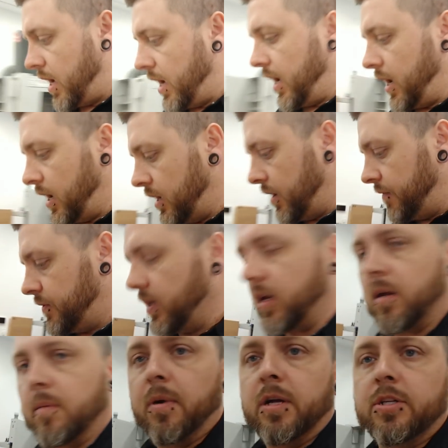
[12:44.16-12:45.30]
and I've done
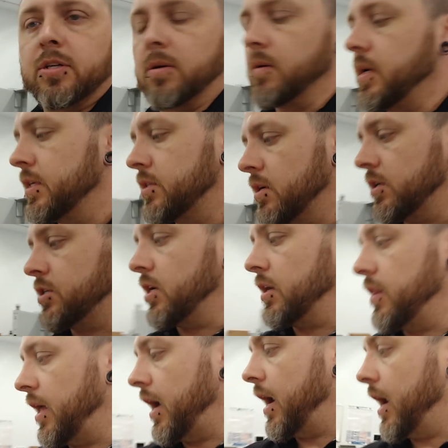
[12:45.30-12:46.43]
a bunch of research
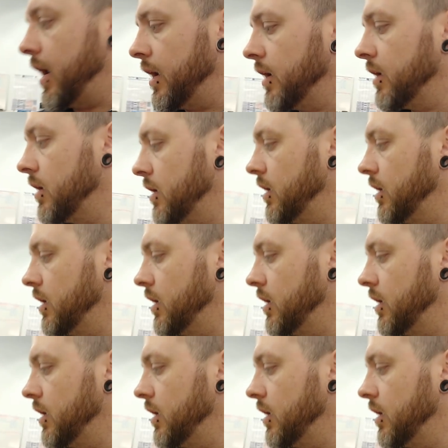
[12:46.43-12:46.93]
on that.